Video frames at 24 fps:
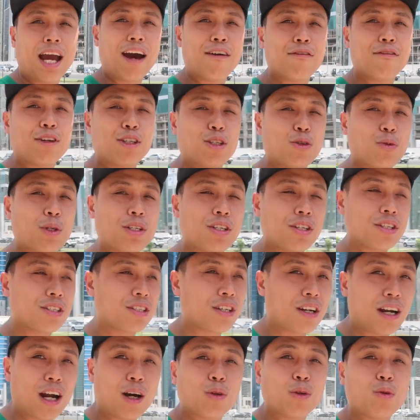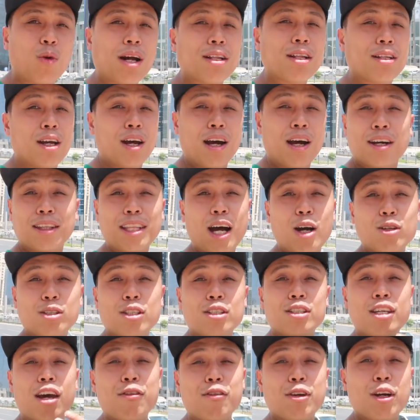average which is around
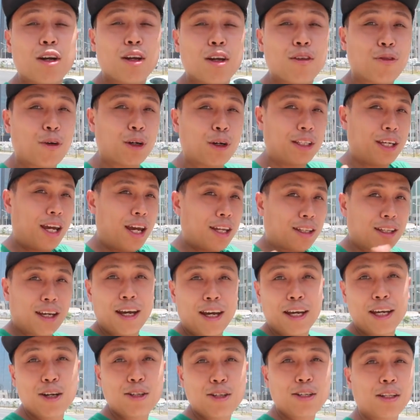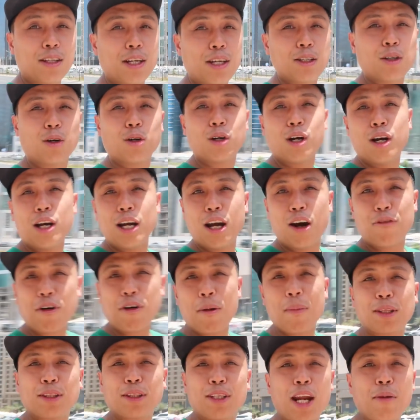1748 here's the thing though
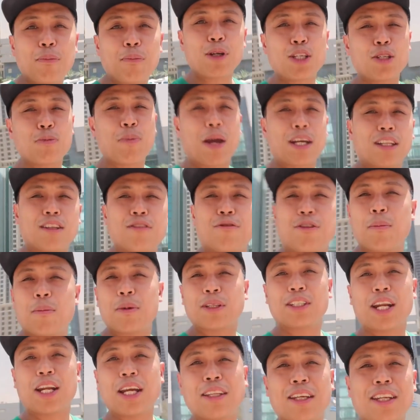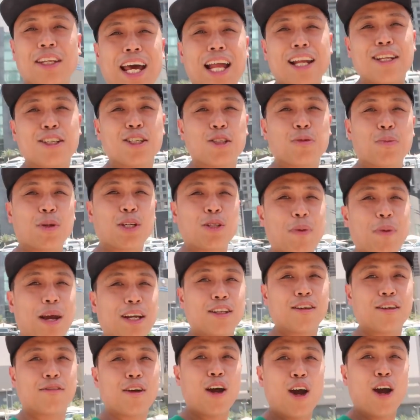from a trend perspective from a trend analysis
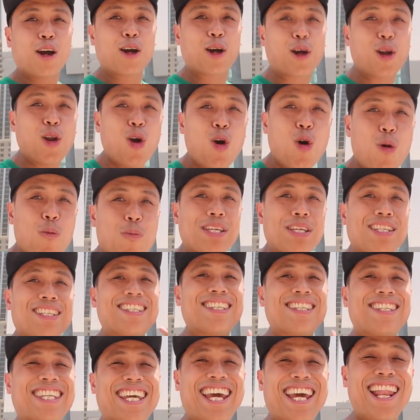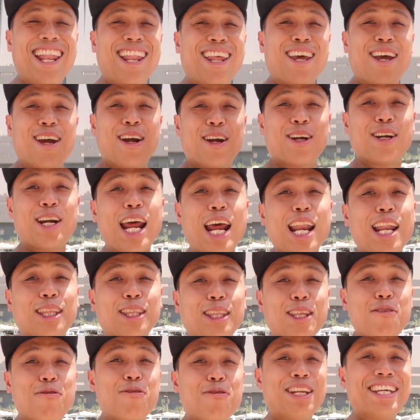perspective globe is still
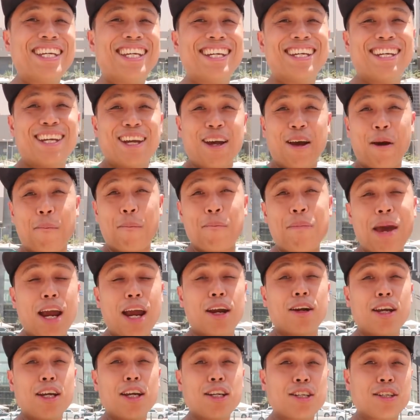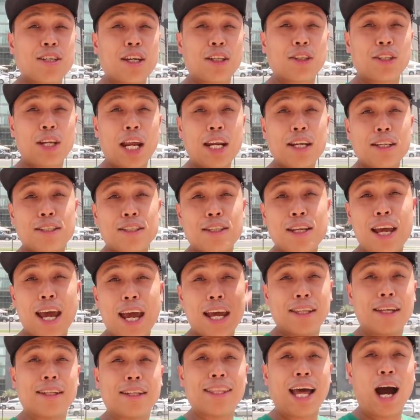relatively bearish the trend is still
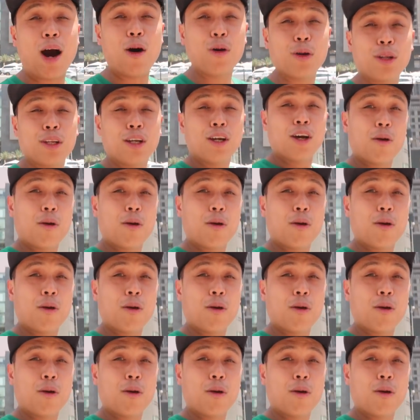headed down